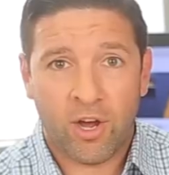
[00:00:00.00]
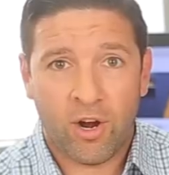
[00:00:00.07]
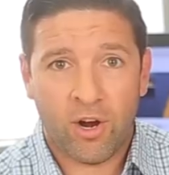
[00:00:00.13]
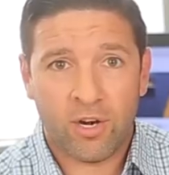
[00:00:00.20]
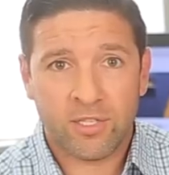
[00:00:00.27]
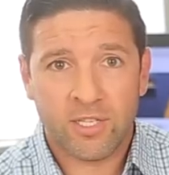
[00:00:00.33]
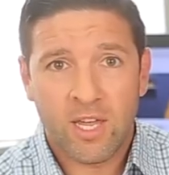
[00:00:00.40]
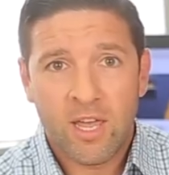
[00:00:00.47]

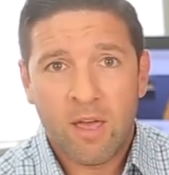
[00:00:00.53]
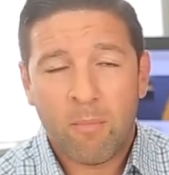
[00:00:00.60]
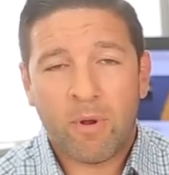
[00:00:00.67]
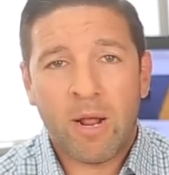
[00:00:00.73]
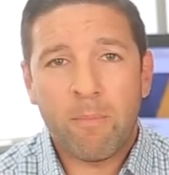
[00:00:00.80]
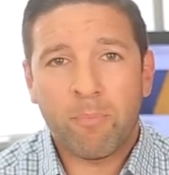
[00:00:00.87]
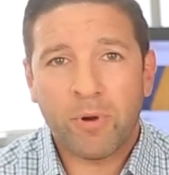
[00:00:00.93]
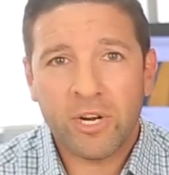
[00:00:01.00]
cars,
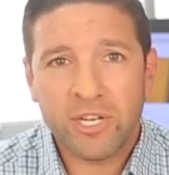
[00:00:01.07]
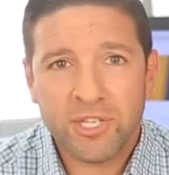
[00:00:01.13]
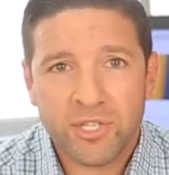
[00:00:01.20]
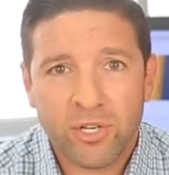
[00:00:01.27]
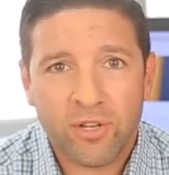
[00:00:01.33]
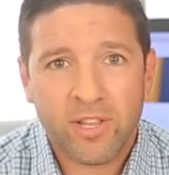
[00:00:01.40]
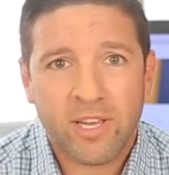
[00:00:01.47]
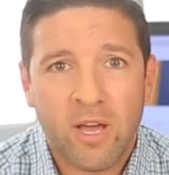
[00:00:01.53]
but I'm pretty
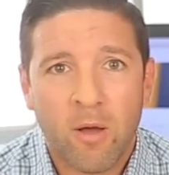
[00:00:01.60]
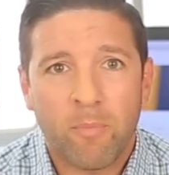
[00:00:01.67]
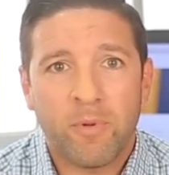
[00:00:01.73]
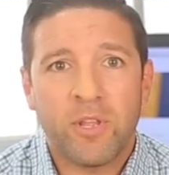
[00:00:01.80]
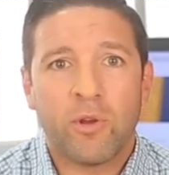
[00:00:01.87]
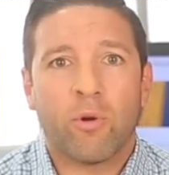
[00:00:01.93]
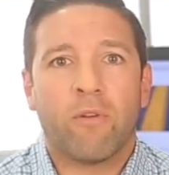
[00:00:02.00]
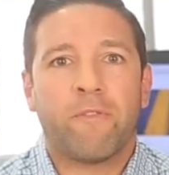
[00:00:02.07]
sure the
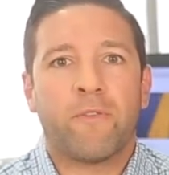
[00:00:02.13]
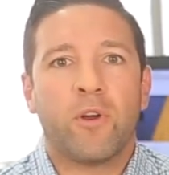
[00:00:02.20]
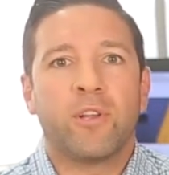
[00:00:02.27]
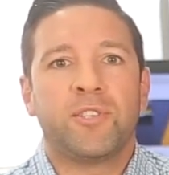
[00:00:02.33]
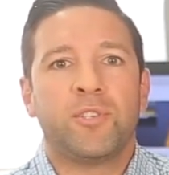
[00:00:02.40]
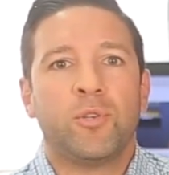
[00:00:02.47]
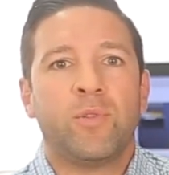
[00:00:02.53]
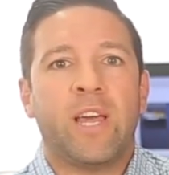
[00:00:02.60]
company you're
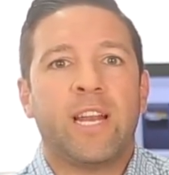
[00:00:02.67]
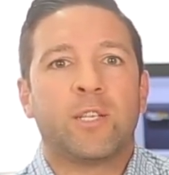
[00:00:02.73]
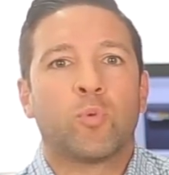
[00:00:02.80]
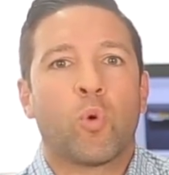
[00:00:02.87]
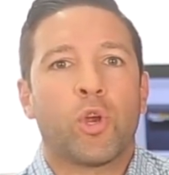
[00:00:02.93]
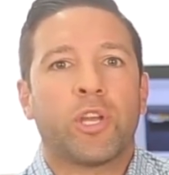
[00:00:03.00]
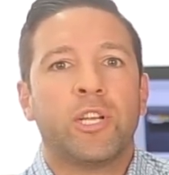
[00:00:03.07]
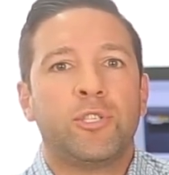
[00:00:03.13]
referring to that is
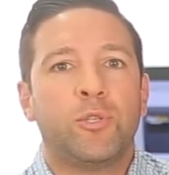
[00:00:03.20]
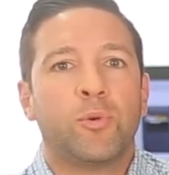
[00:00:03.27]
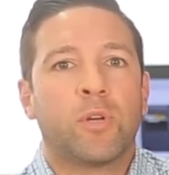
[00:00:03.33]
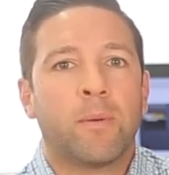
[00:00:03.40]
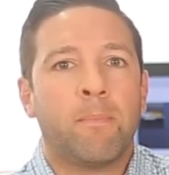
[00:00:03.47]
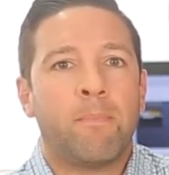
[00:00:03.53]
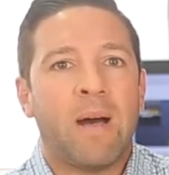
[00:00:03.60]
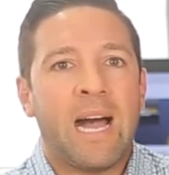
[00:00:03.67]
working to
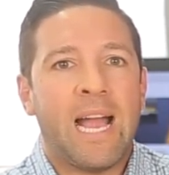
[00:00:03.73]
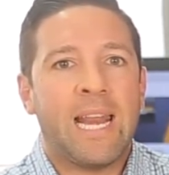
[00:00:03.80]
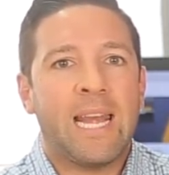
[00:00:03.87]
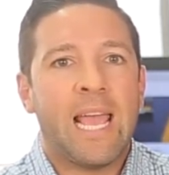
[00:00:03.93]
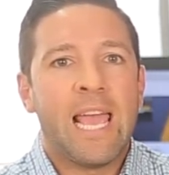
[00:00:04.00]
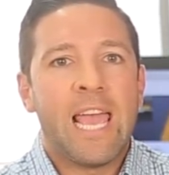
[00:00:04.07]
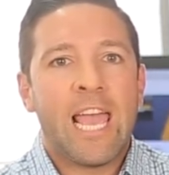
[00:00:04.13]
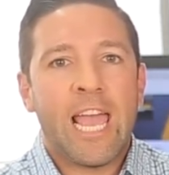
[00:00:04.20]

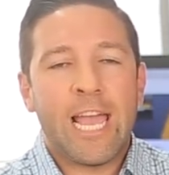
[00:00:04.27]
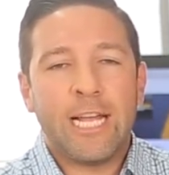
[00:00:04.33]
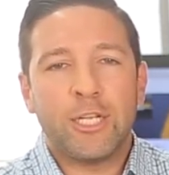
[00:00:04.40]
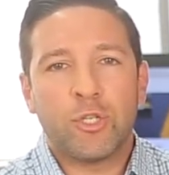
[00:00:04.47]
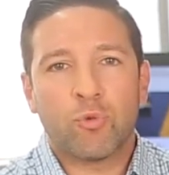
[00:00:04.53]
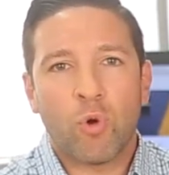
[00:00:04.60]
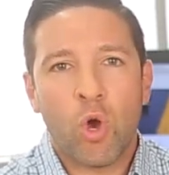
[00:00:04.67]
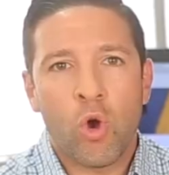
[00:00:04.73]
combine a
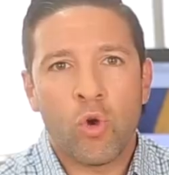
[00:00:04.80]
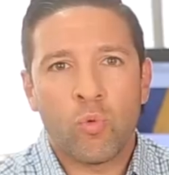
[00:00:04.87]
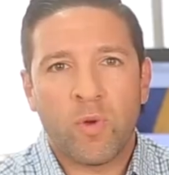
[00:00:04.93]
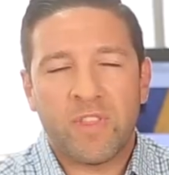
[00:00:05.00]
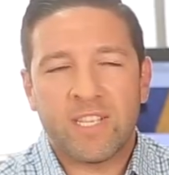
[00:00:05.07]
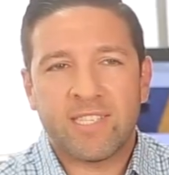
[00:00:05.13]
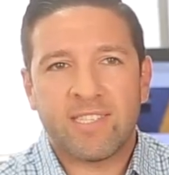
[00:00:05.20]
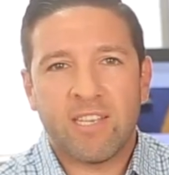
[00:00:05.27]
drone
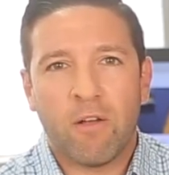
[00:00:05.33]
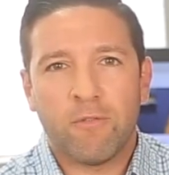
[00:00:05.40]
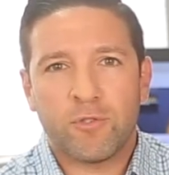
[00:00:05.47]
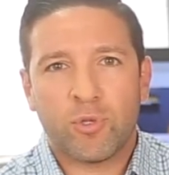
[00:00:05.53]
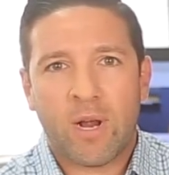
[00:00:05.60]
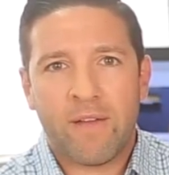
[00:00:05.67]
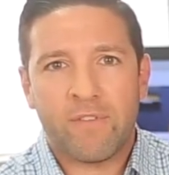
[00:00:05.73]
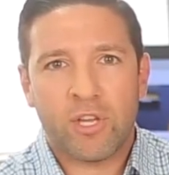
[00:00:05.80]
with a
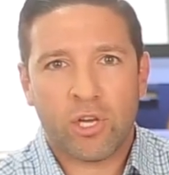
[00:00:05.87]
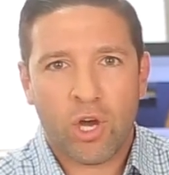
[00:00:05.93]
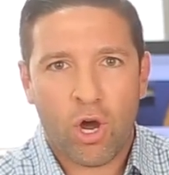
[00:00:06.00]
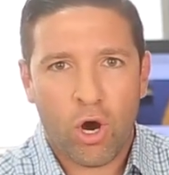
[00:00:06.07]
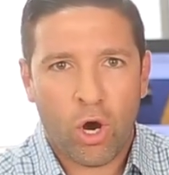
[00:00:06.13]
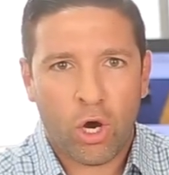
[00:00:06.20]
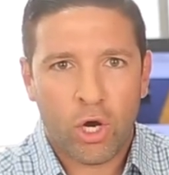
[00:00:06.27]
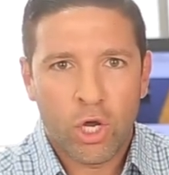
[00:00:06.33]
self-driving
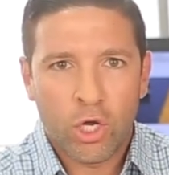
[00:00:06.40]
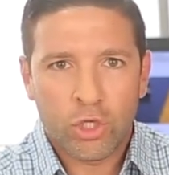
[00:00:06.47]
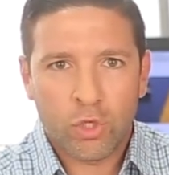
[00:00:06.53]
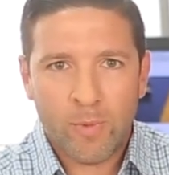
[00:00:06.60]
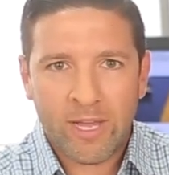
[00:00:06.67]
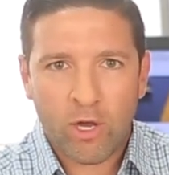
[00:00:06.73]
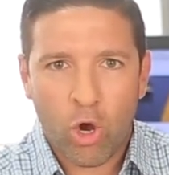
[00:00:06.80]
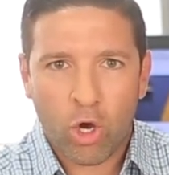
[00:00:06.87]
car
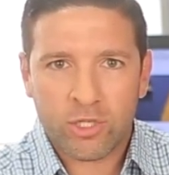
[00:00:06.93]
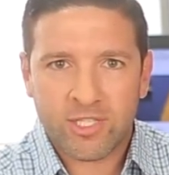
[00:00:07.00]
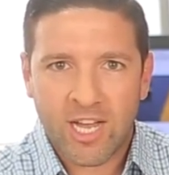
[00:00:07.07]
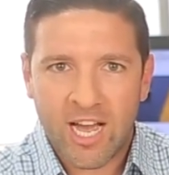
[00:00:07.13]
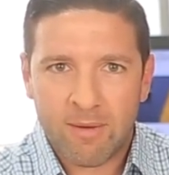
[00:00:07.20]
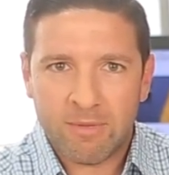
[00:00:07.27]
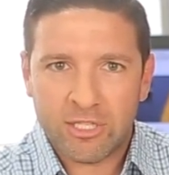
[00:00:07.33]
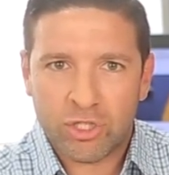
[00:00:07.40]
to make an
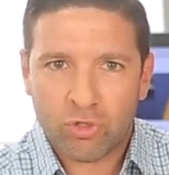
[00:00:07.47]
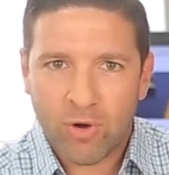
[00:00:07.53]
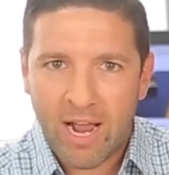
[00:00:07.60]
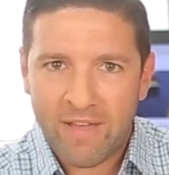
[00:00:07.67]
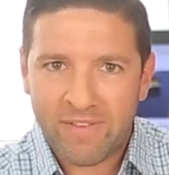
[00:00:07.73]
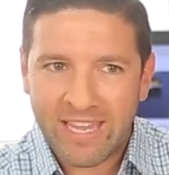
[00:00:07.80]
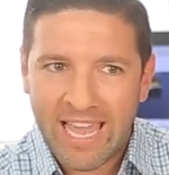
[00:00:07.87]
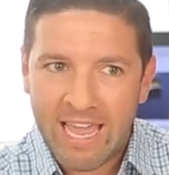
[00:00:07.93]
autonomous
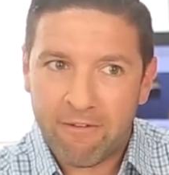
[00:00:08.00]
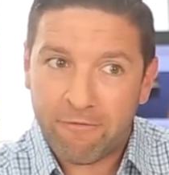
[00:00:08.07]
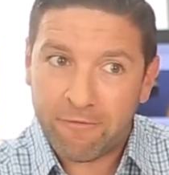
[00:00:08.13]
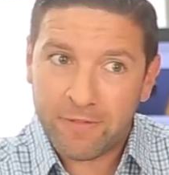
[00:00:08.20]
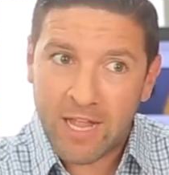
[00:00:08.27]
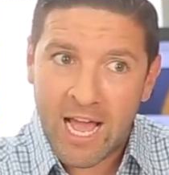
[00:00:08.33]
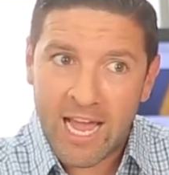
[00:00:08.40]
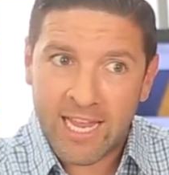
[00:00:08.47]
driving and
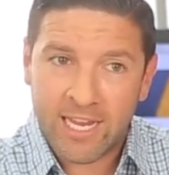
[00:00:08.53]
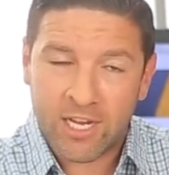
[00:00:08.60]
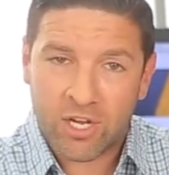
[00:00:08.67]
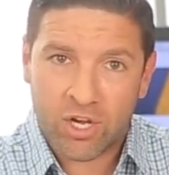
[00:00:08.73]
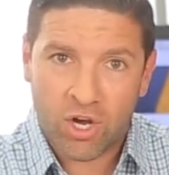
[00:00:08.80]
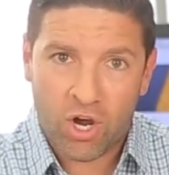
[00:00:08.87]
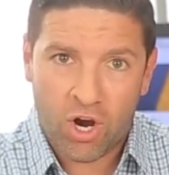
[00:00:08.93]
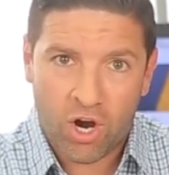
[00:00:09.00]
flying
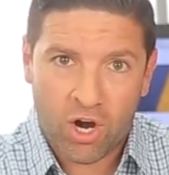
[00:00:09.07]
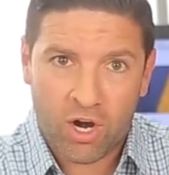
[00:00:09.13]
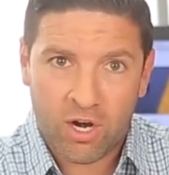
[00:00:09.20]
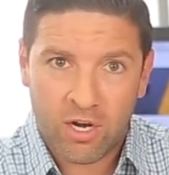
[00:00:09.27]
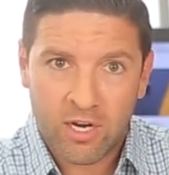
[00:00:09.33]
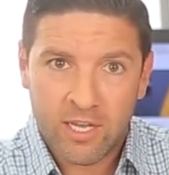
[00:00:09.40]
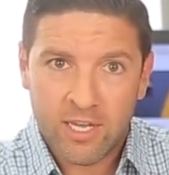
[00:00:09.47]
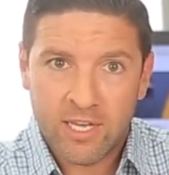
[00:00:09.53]

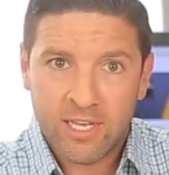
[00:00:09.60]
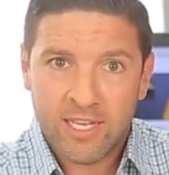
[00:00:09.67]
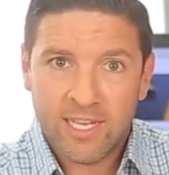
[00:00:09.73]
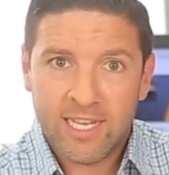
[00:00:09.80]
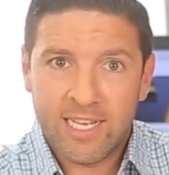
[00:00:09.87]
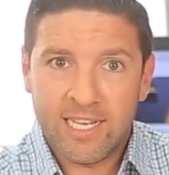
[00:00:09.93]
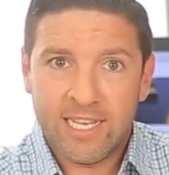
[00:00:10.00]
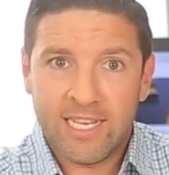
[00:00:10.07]
car
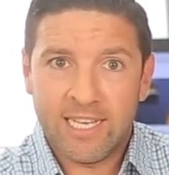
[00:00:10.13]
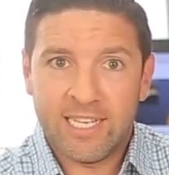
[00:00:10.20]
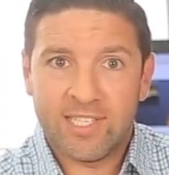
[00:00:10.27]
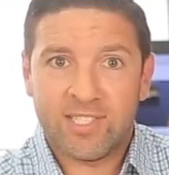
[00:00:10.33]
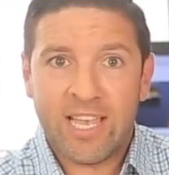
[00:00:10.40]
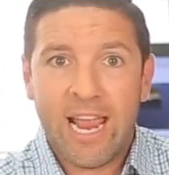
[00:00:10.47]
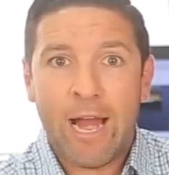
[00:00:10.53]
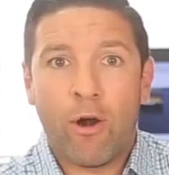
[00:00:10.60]

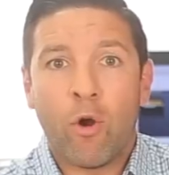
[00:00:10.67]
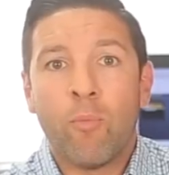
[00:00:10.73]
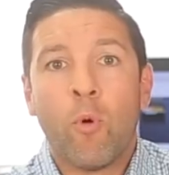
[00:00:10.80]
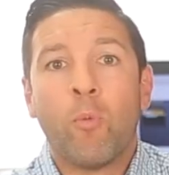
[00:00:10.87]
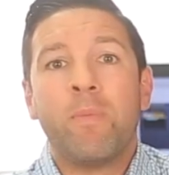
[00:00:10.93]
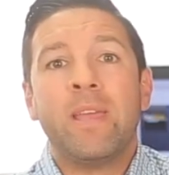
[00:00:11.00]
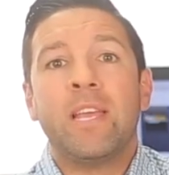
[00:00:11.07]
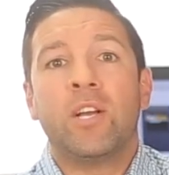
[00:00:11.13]
is
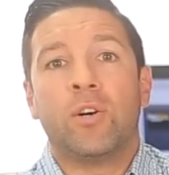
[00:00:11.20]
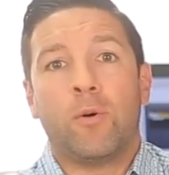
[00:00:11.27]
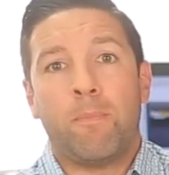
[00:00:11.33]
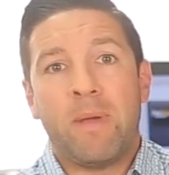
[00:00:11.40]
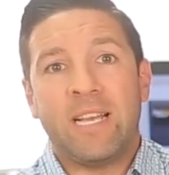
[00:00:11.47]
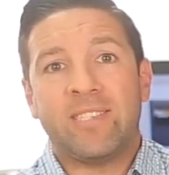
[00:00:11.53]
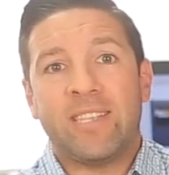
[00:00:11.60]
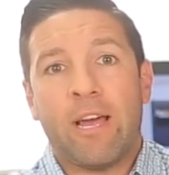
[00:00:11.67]

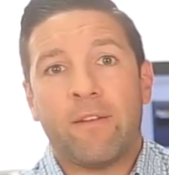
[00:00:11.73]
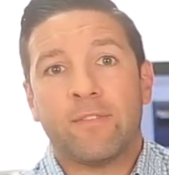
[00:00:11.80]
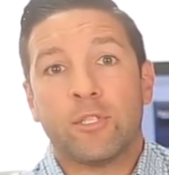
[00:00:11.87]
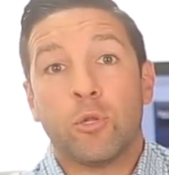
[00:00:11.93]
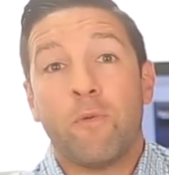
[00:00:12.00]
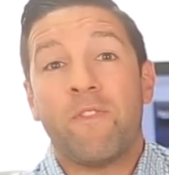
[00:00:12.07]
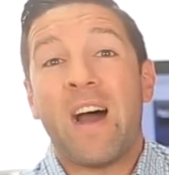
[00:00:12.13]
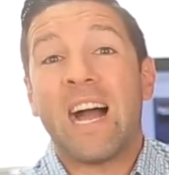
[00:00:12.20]
AeroMobil, based out of
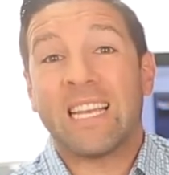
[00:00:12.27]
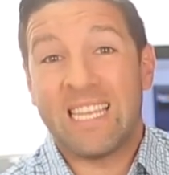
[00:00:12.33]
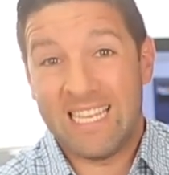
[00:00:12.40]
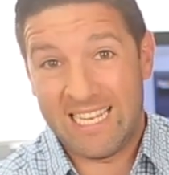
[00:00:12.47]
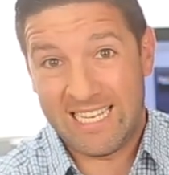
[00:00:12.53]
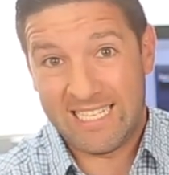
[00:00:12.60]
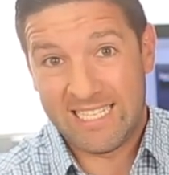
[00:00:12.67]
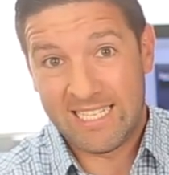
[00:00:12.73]

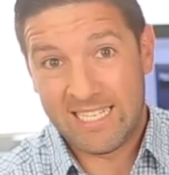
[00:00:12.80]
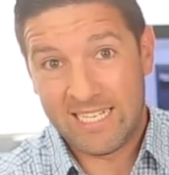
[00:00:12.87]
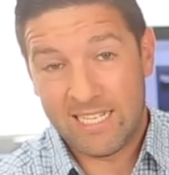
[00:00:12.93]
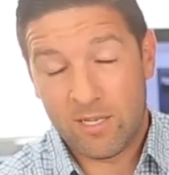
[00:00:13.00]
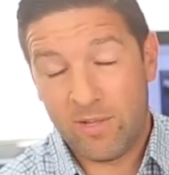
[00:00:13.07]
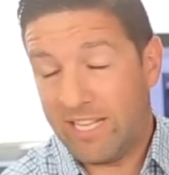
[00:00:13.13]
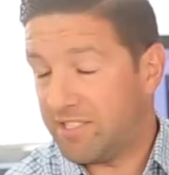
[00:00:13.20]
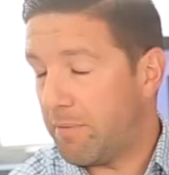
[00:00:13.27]
Slovakia.
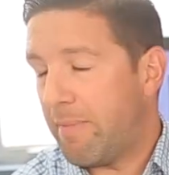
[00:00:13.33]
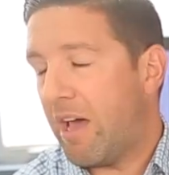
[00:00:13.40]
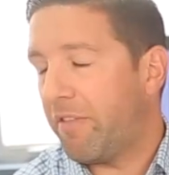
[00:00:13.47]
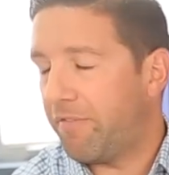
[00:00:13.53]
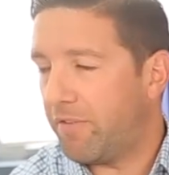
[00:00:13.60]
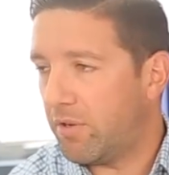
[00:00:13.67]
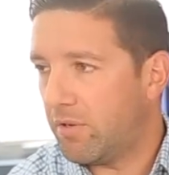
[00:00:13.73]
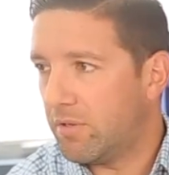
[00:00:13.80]
That's a
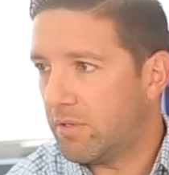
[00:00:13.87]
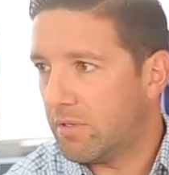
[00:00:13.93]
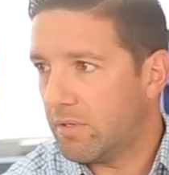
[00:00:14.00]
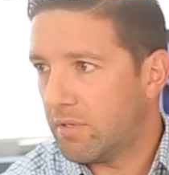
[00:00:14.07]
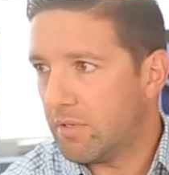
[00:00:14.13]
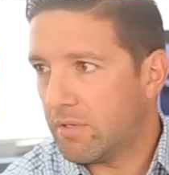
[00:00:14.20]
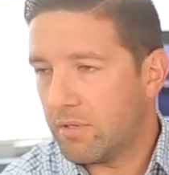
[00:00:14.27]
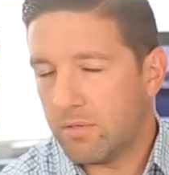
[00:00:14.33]
mouthful.
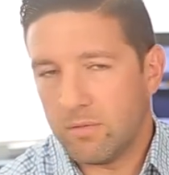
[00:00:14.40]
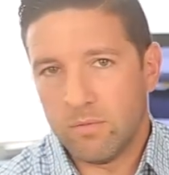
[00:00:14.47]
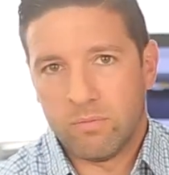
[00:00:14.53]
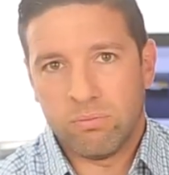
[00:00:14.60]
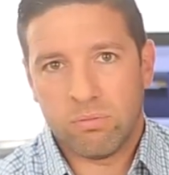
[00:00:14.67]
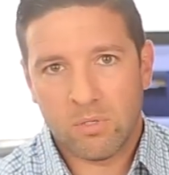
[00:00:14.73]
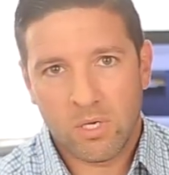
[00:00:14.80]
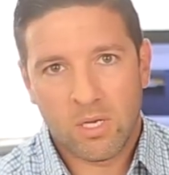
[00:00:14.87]
Oh, yeah. Oof.